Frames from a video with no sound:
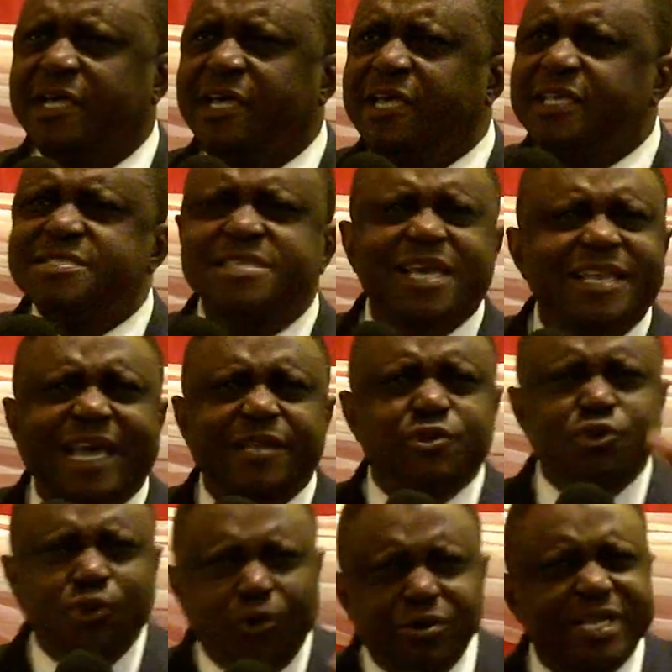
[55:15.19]
He said, I
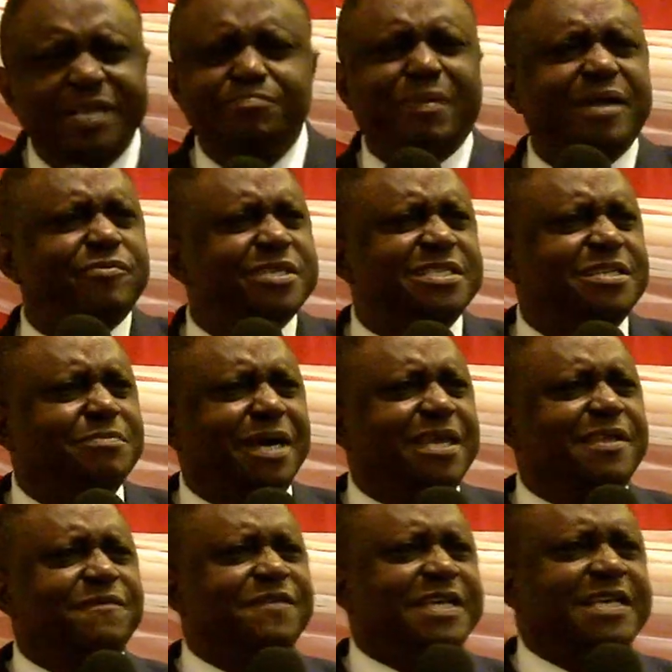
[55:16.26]
know that my Redeemer
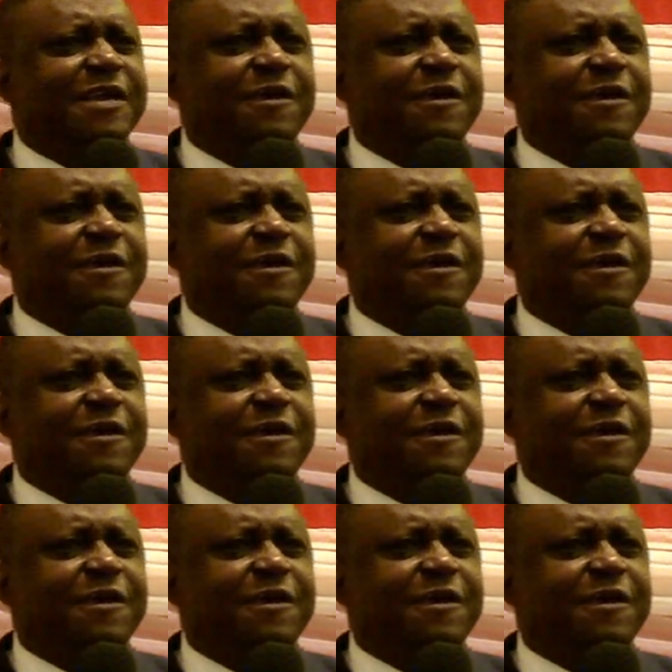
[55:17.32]
liveth,